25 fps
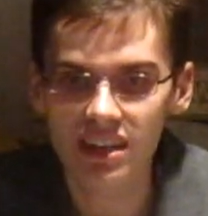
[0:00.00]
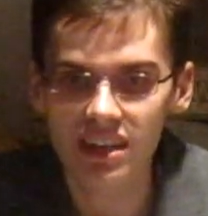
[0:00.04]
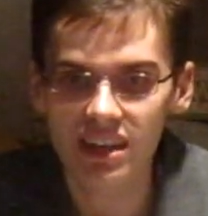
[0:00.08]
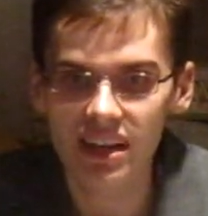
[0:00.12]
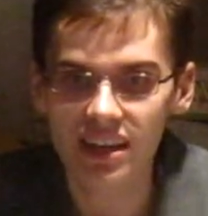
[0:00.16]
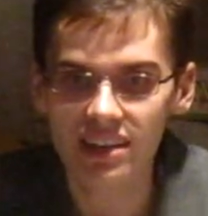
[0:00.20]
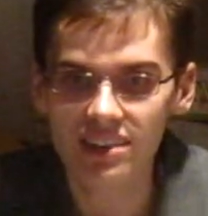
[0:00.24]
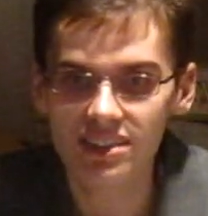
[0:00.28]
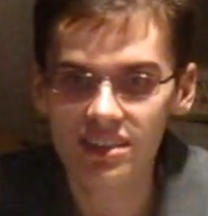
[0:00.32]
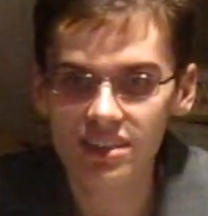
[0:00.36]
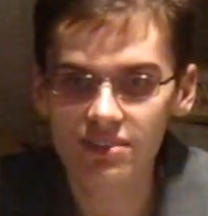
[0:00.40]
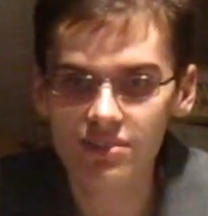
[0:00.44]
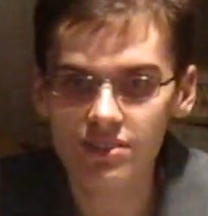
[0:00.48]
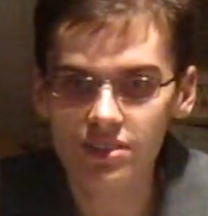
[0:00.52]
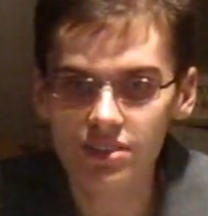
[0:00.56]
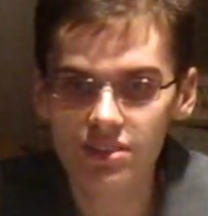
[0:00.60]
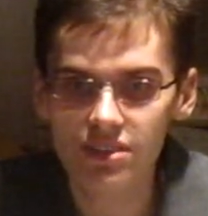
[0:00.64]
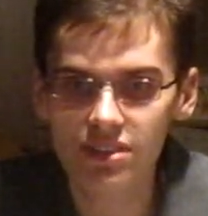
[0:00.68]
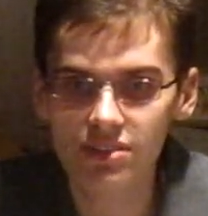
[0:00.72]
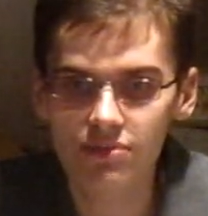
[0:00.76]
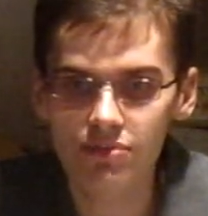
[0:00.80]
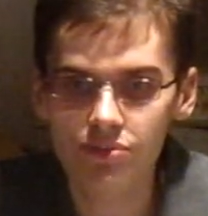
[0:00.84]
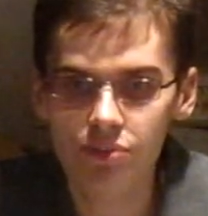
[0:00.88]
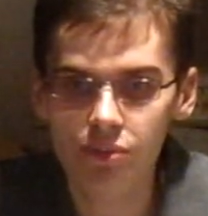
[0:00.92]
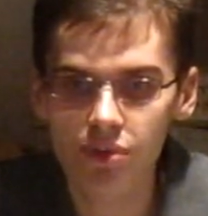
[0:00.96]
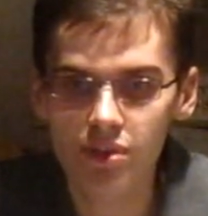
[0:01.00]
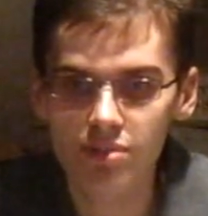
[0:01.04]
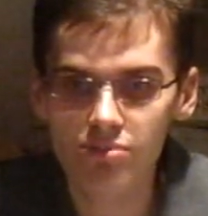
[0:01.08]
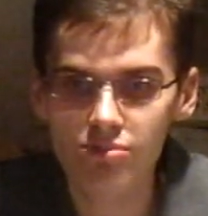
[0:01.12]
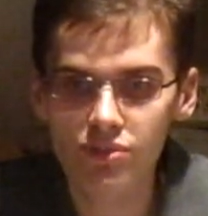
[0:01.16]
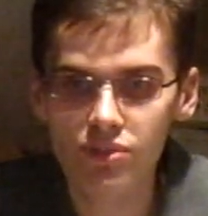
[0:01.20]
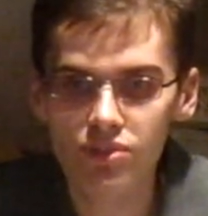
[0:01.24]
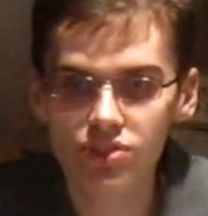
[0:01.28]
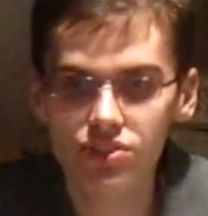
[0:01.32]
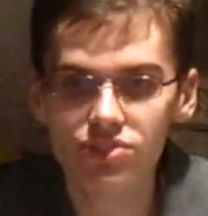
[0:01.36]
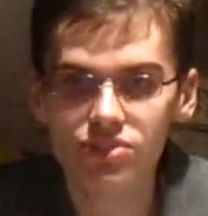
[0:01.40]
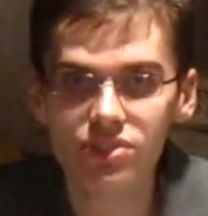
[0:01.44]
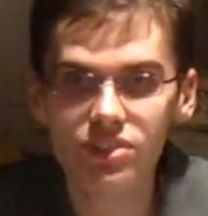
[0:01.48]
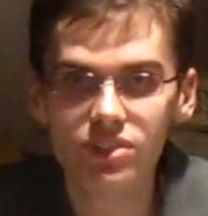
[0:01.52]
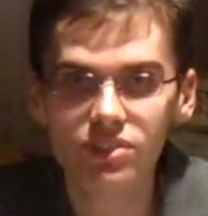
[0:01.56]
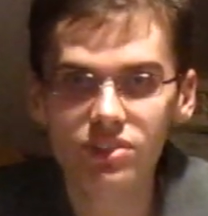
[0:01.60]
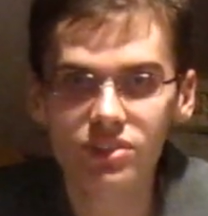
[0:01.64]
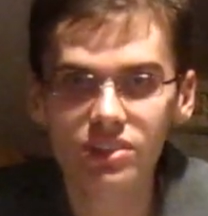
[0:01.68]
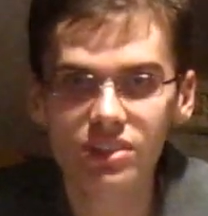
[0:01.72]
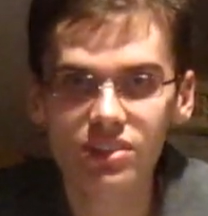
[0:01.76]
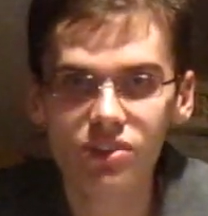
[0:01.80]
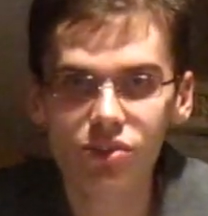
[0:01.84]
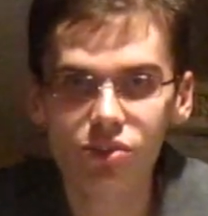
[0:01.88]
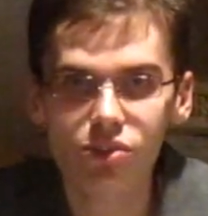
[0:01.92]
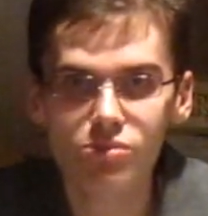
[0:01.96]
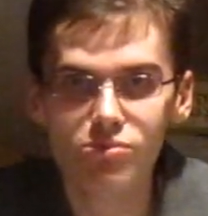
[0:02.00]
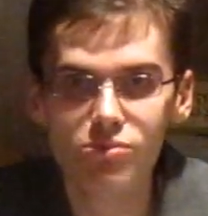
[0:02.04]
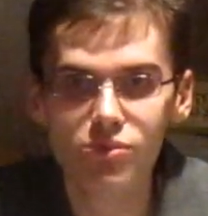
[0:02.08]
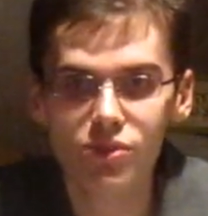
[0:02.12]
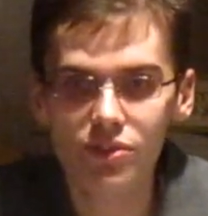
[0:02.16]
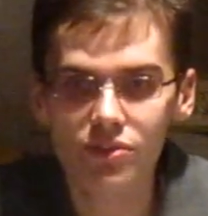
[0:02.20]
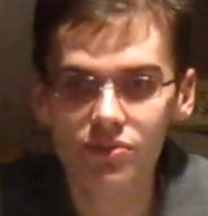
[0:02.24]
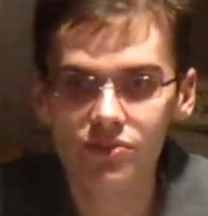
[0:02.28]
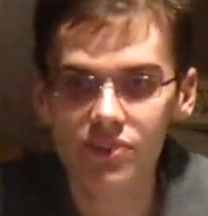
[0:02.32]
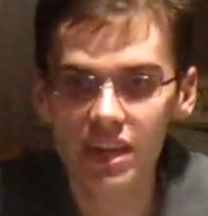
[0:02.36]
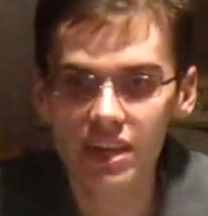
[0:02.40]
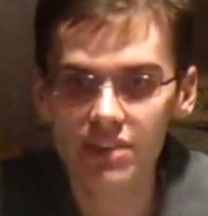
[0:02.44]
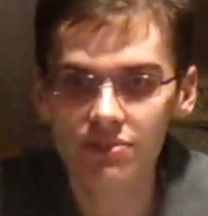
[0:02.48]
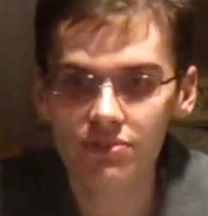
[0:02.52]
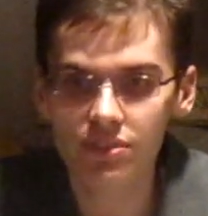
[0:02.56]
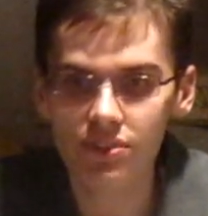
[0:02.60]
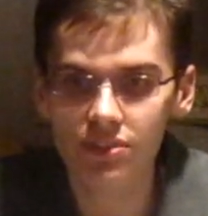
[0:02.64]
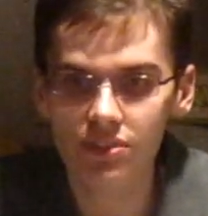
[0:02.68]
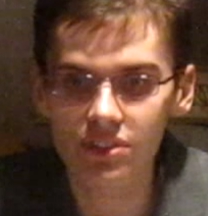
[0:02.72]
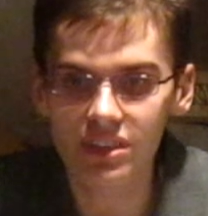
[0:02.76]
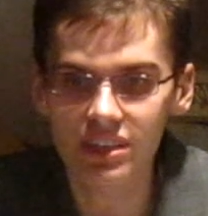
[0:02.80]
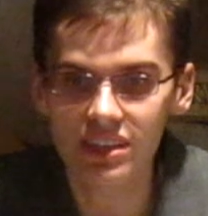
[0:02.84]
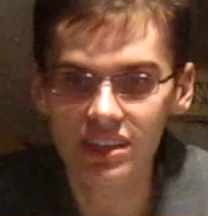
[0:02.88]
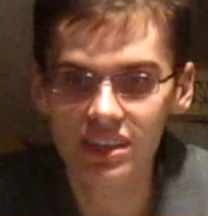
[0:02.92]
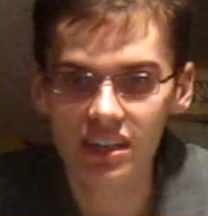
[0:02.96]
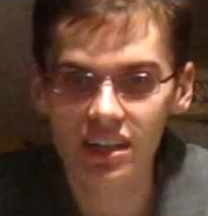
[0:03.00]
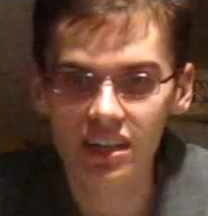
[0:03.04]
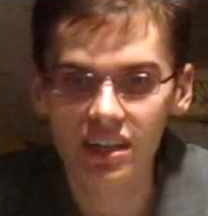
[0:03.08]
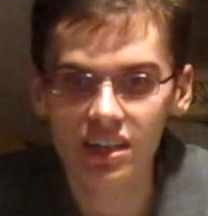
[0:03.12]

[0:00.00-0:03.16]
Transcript: has ever conformed more strictly or more faithfully